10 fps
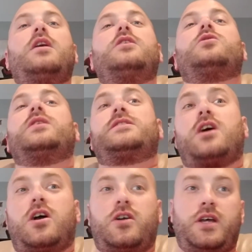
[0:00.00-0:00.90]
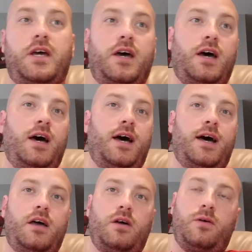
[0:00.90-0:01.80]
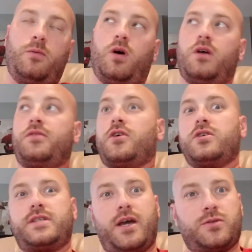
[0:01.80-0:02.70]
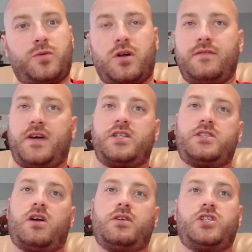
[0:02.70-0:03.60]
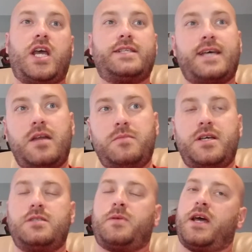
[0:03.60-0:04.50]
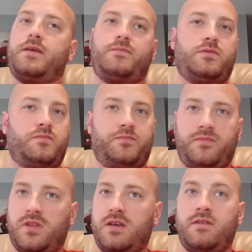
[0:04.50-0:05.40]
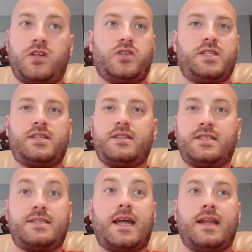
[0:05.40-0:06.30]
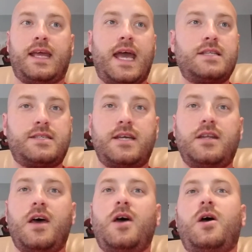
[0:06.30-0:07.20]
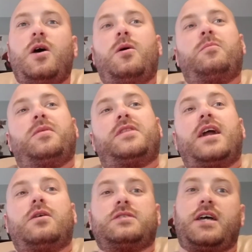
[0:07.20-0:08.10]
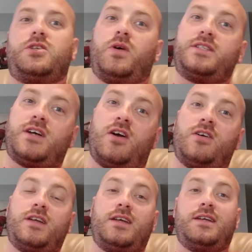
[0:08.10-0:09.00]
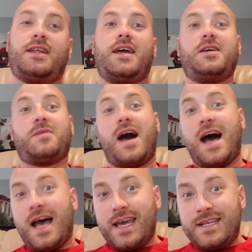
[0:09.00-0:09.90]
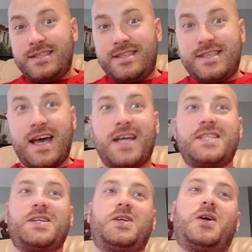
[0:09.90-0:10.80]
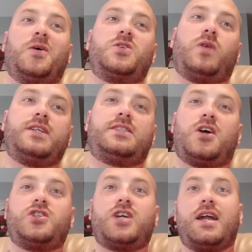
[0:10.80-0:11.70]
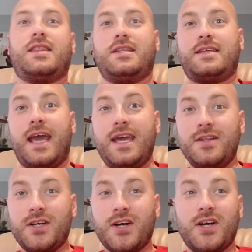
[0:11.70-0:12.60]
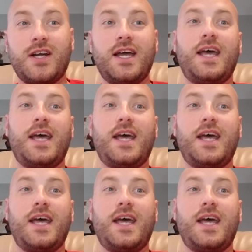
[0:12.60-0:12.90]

Do I start? On Thursday, I was wondering if I should start Chase Edmonds, but I eventually decided against it. But then I was like, do I start Naheem Hines? Do I start Jonathan Taylor?